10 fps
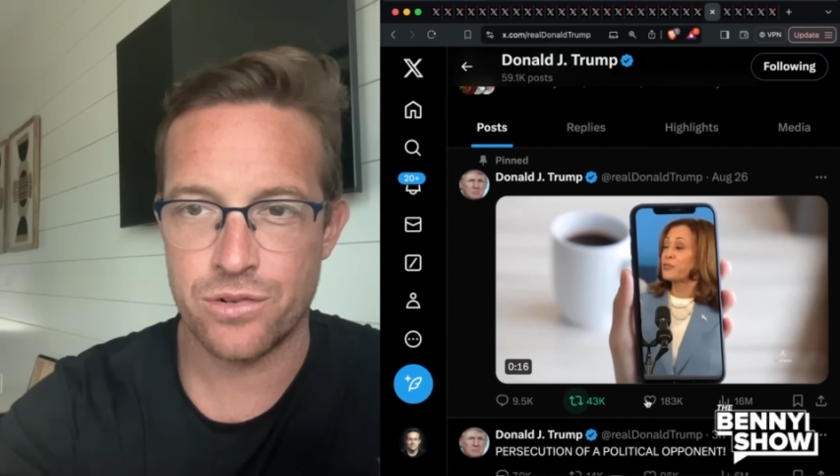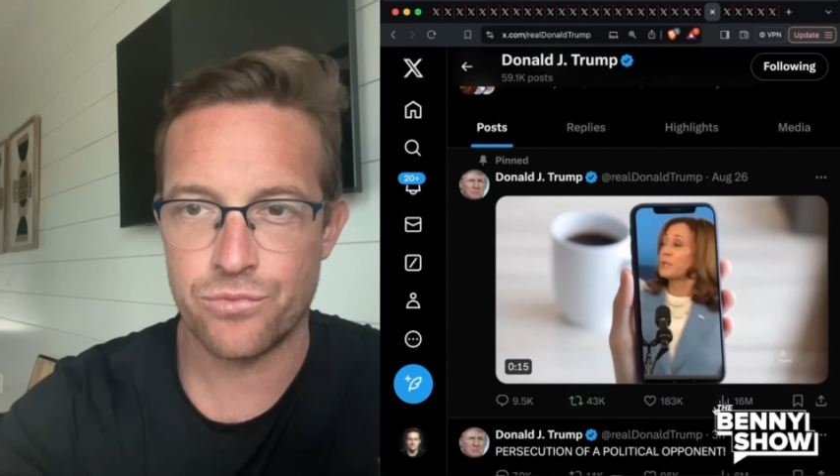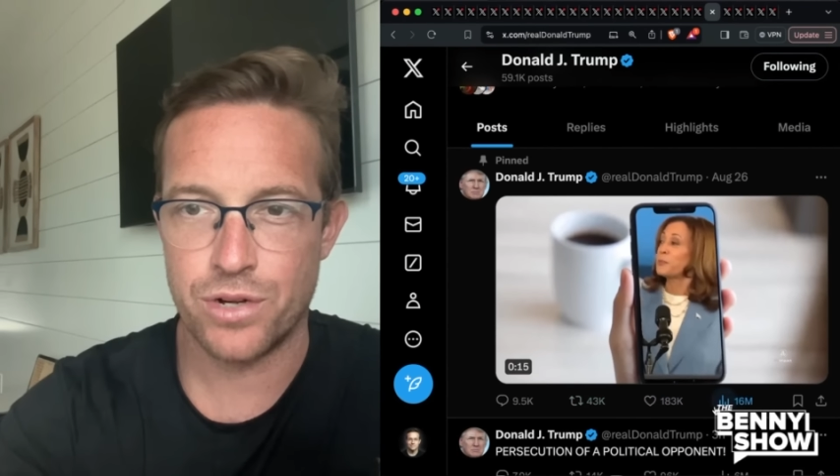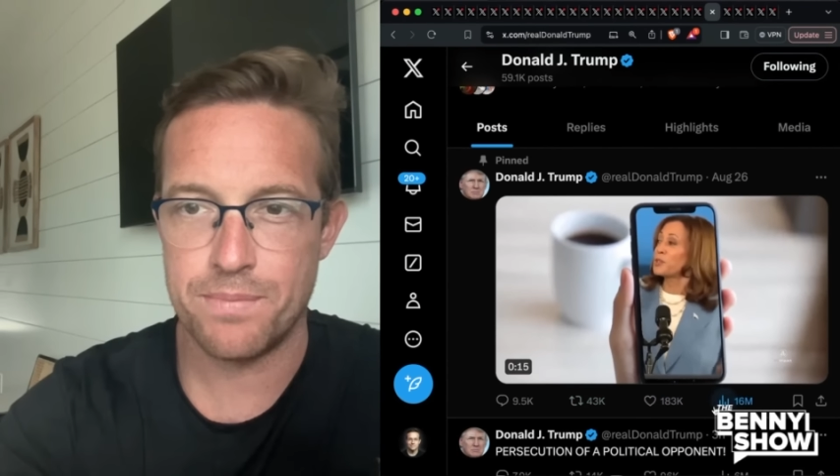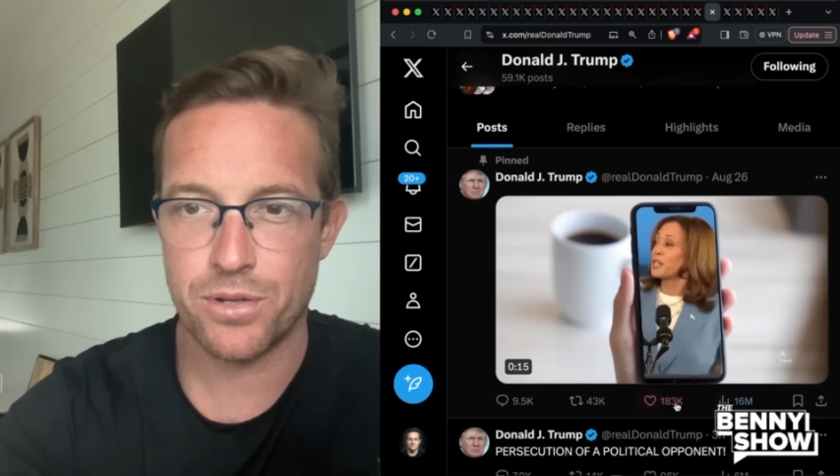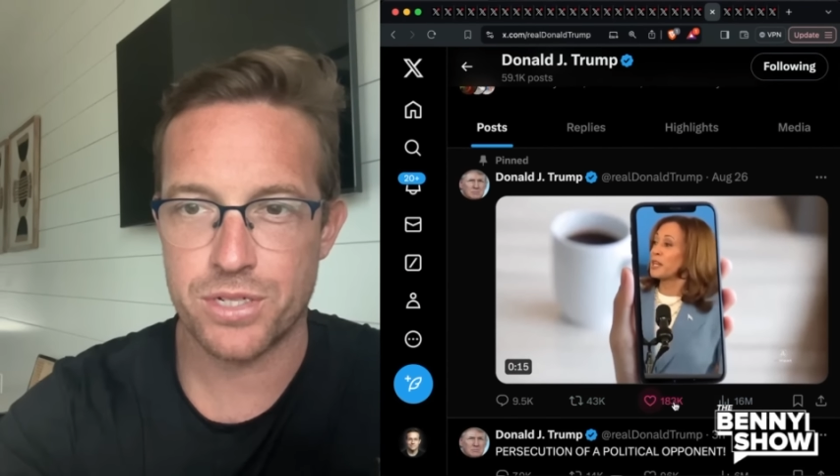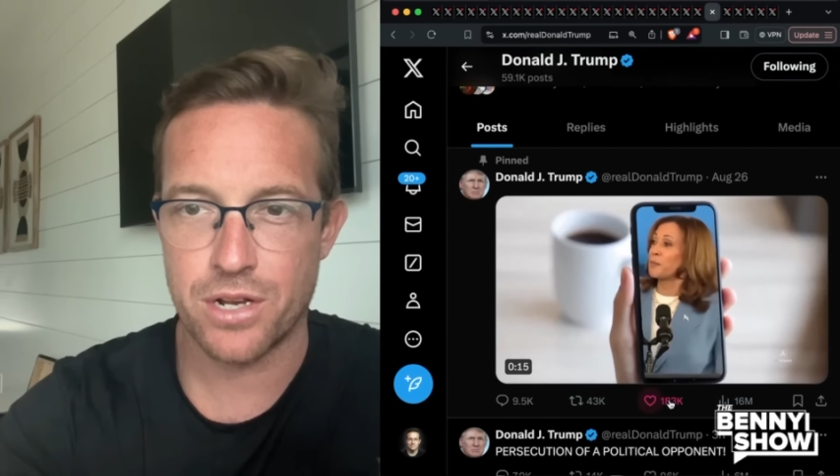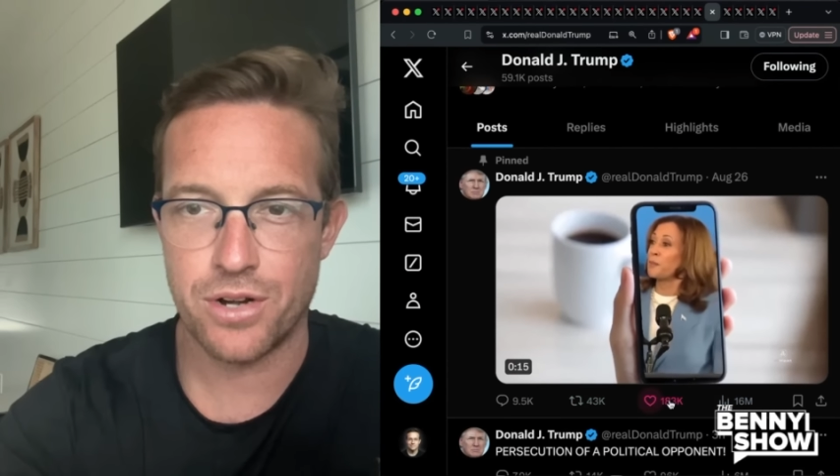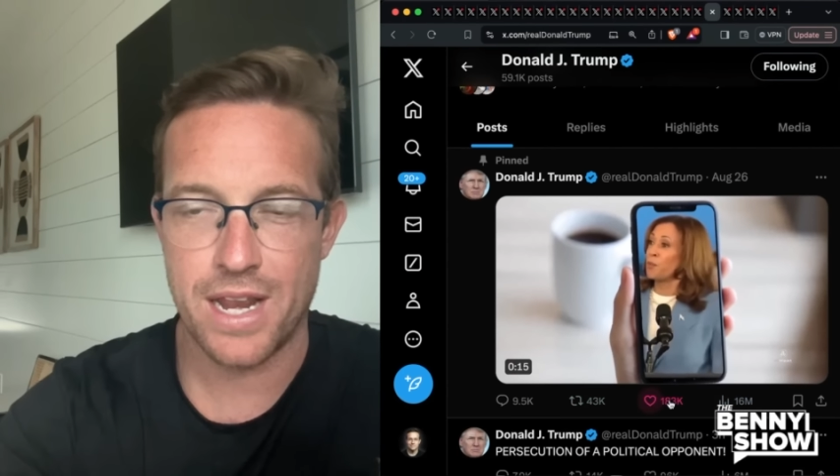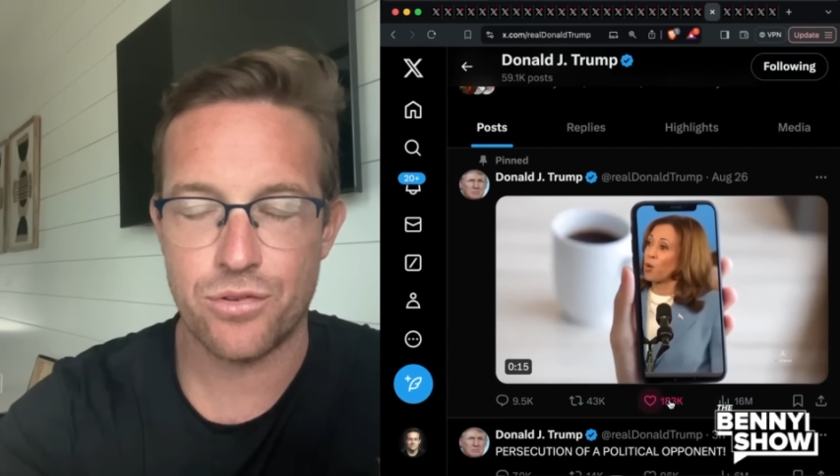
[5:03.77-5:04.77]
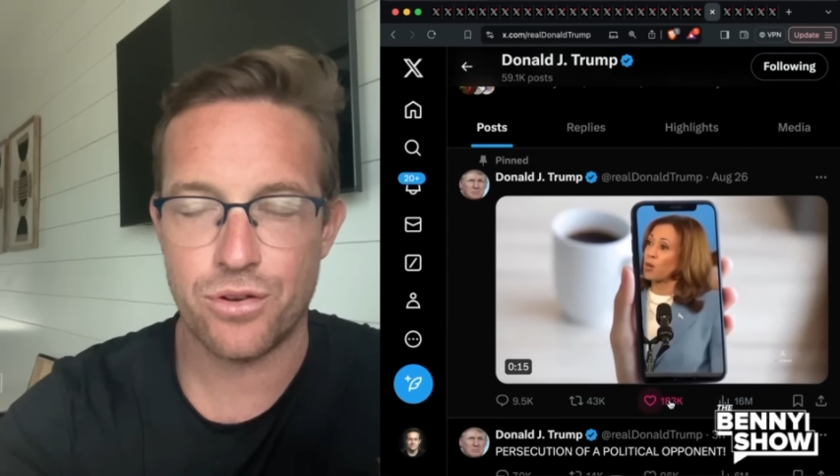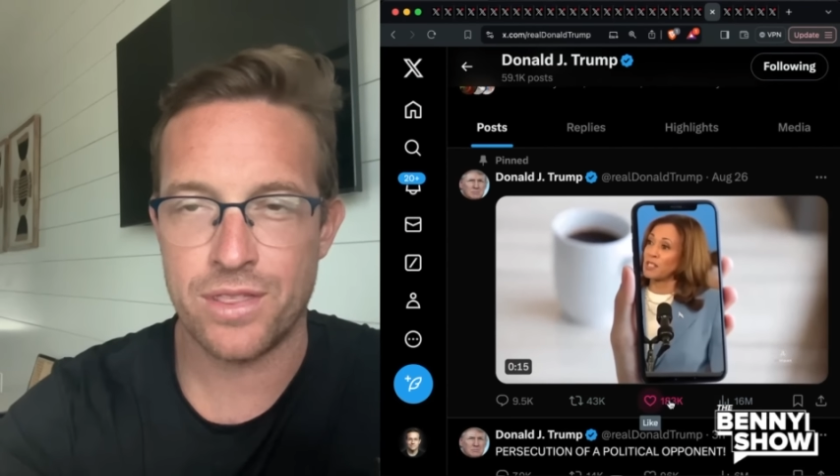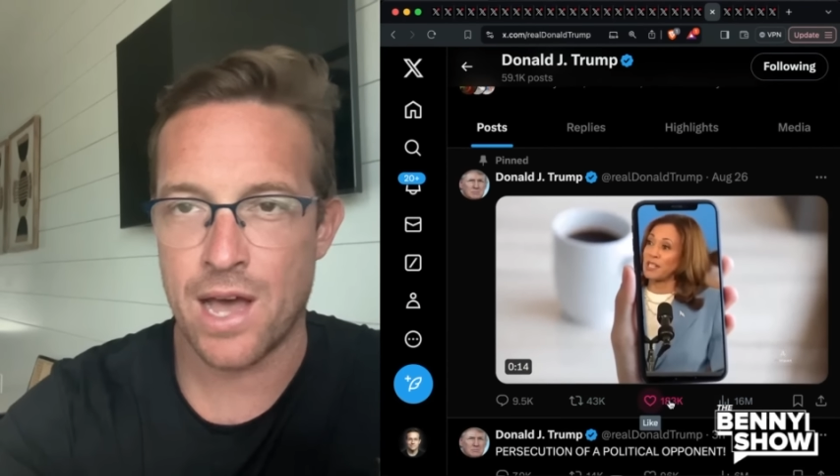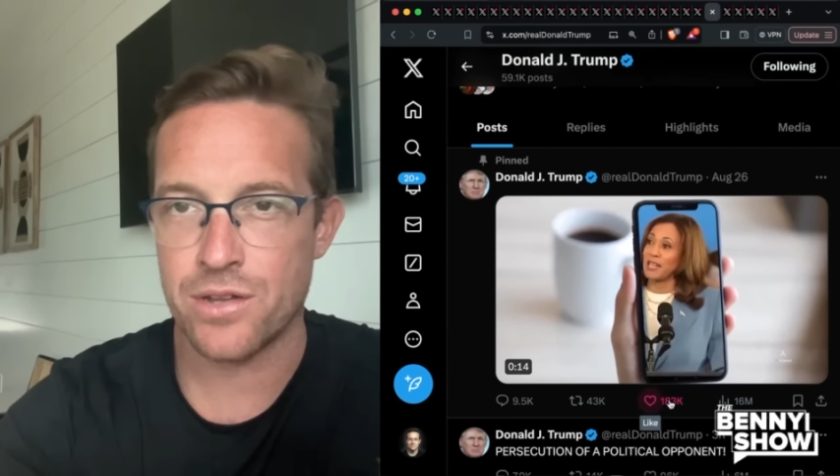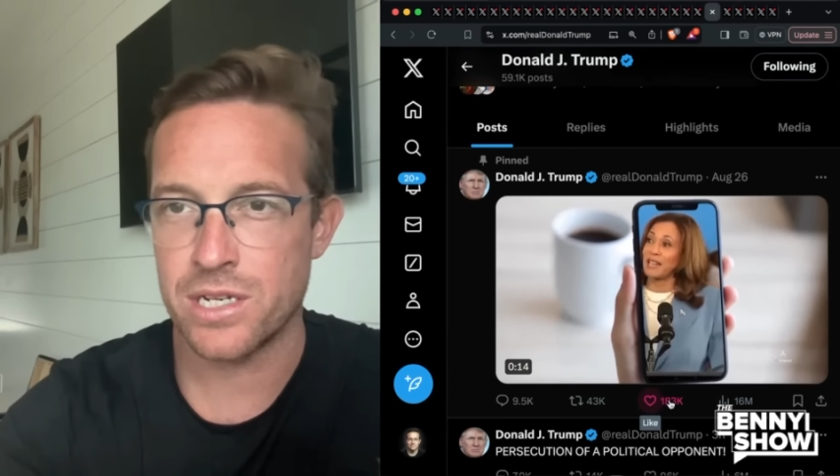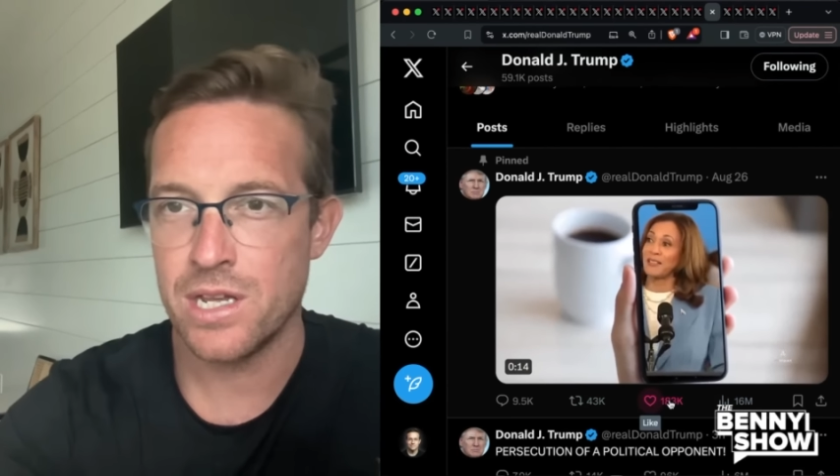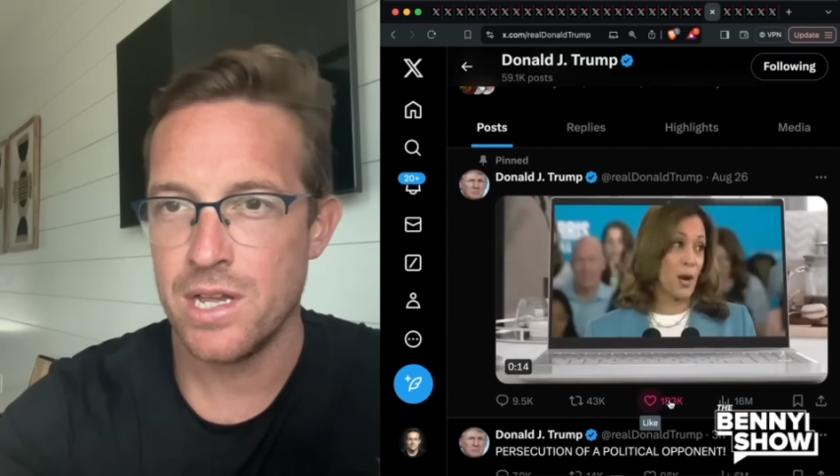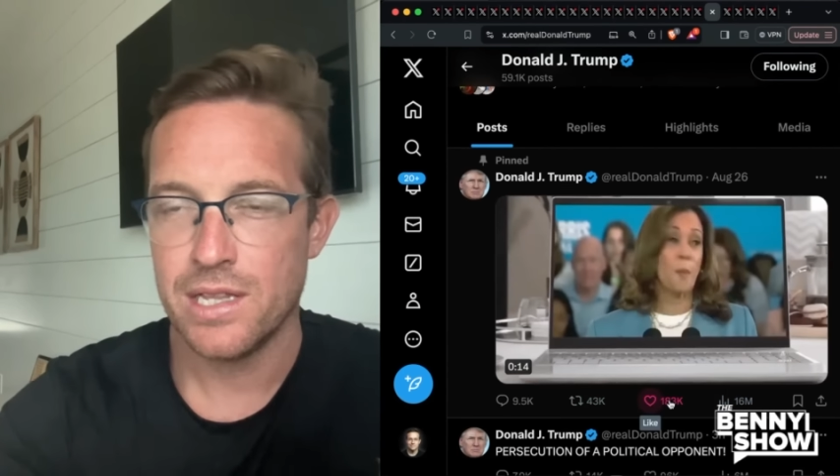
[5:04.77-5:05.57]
reposts, 183,000